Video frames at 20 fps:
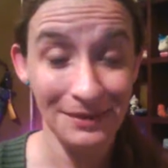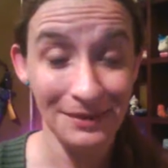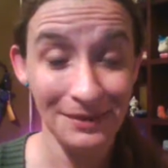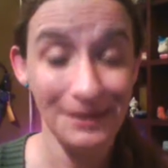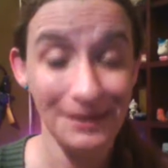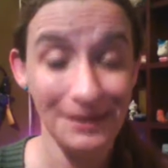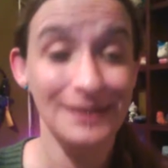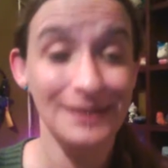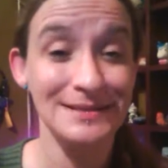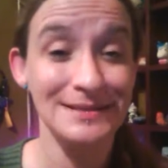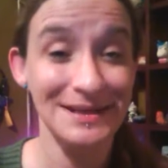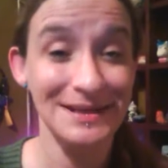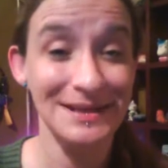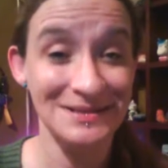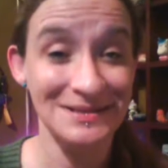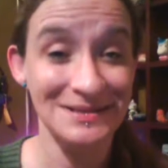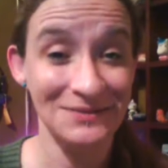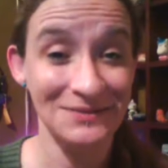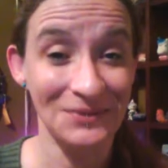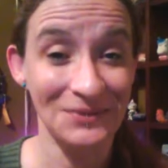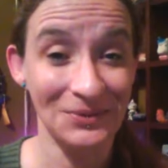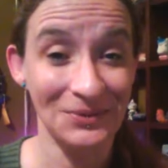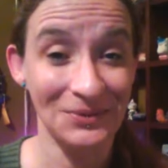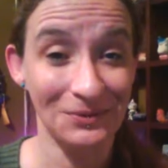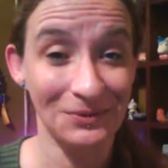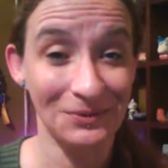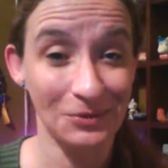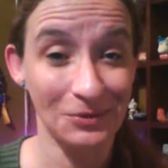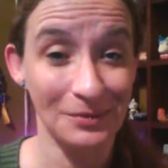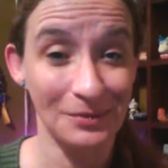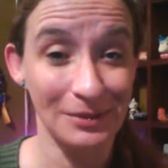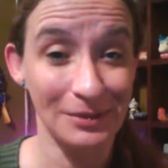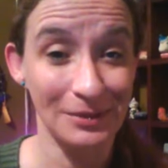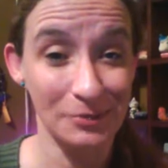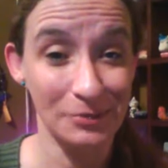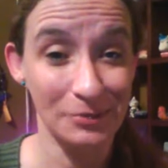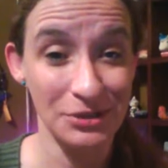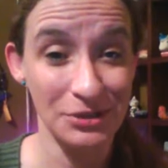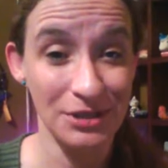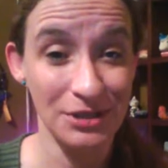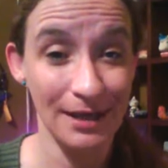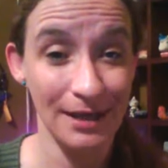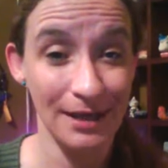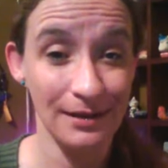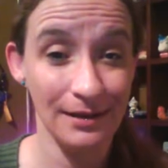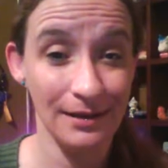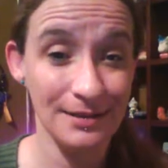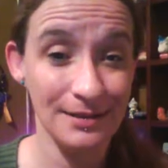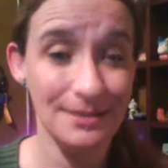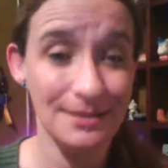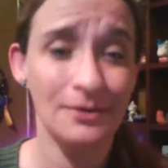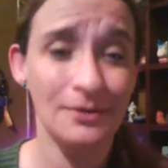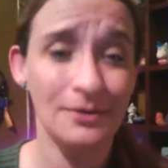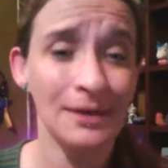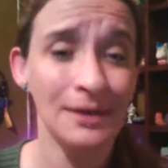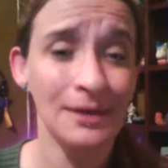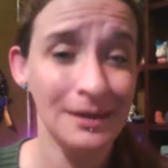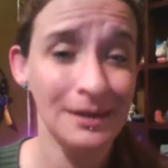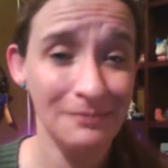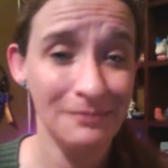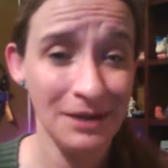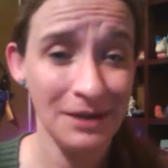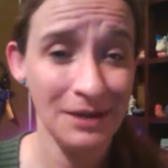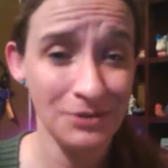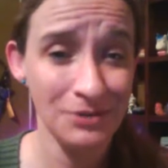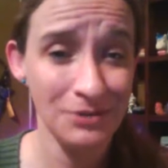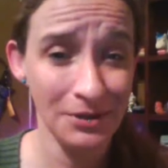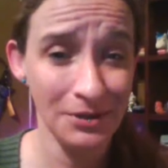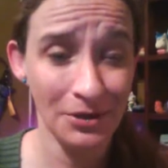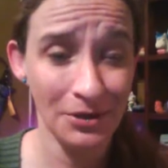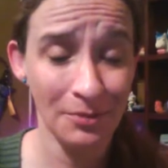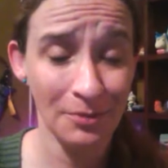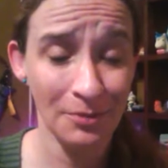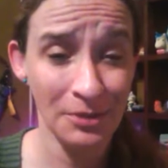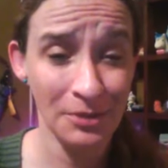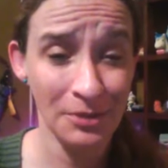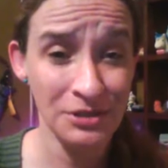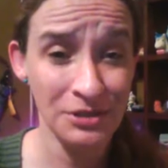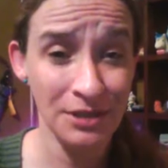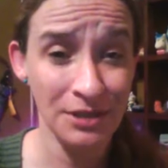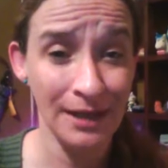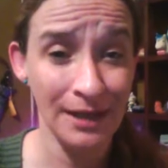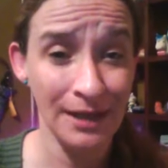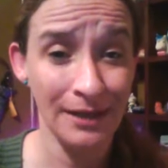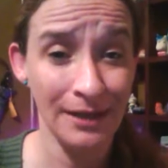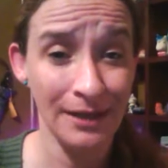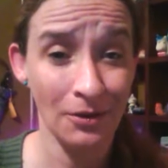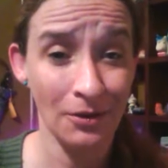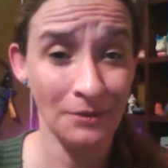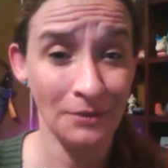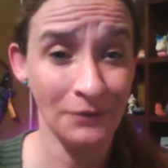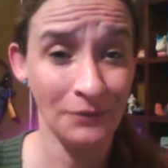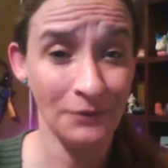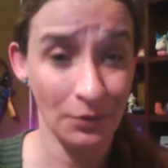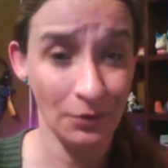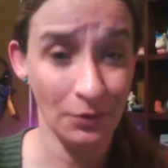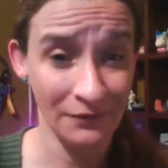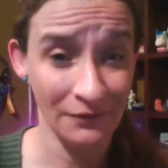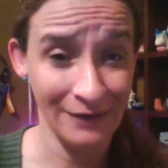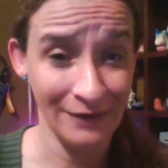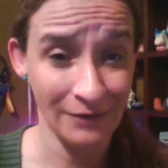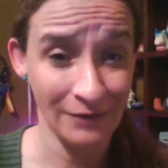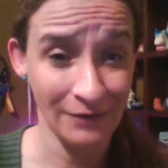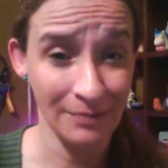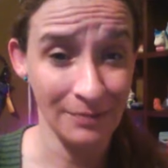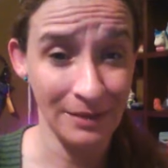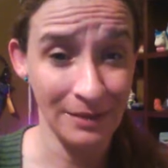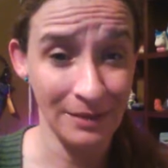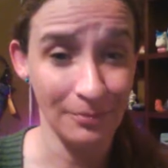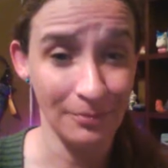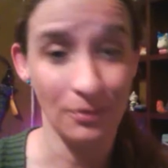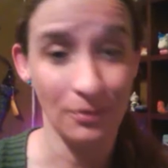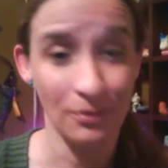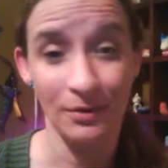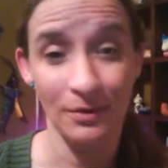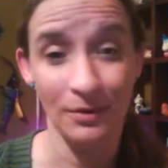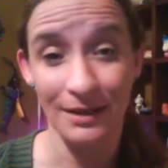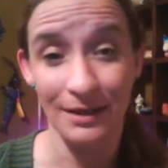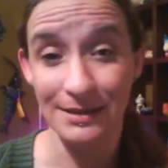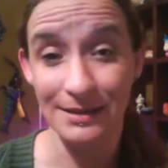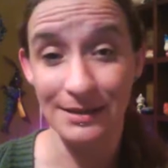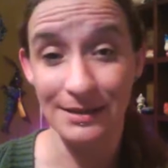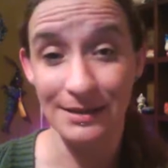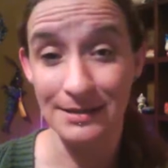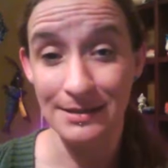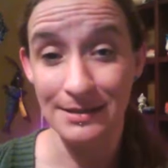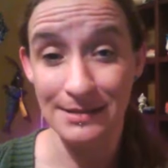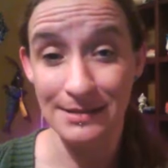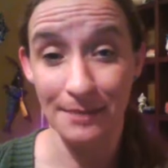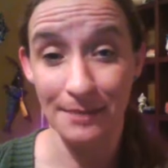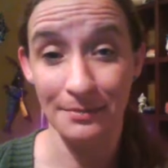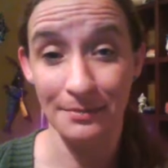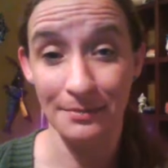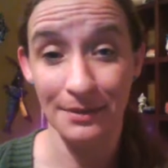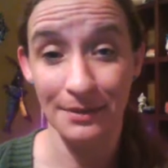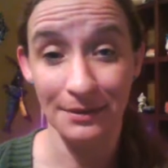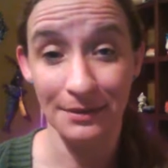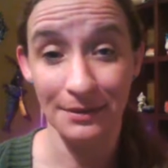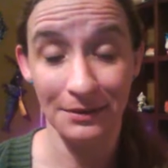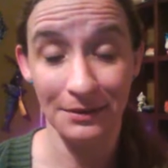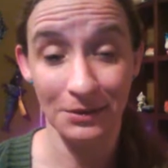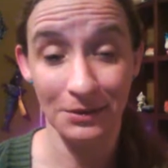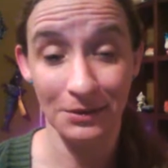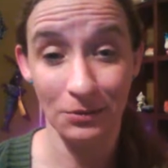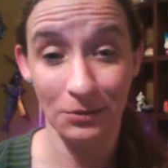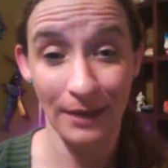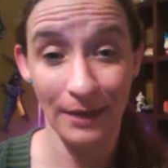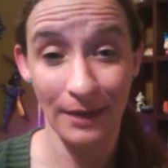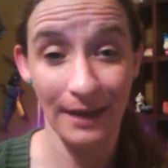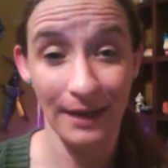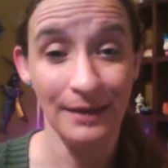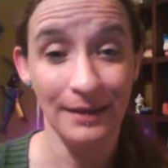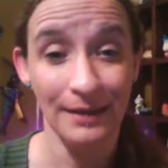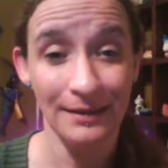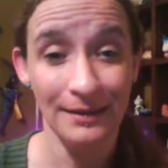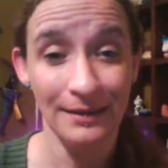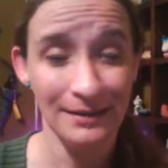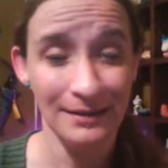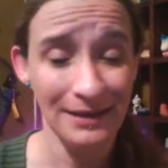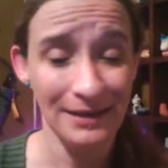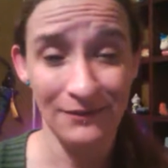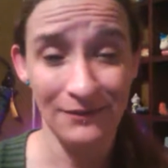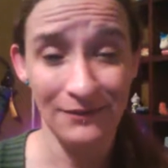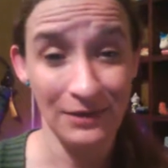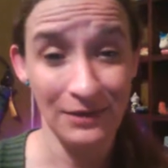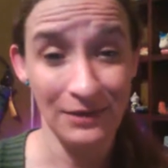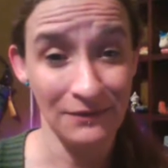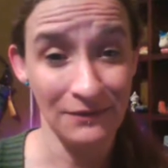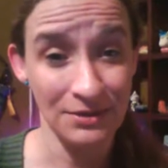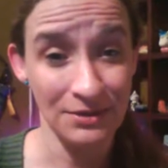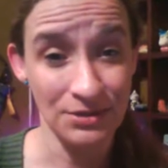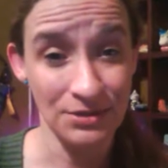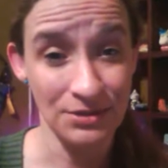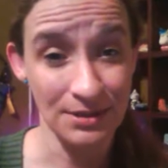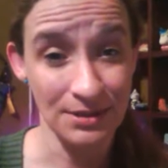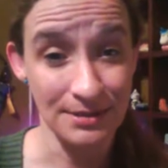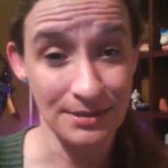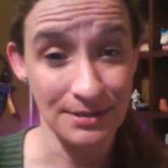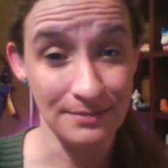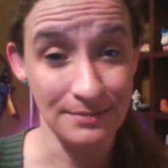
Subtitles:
it's nice to feel a little bit appreciated. So make sure you're appreciating all of your favorite people in some little way, even if it's just,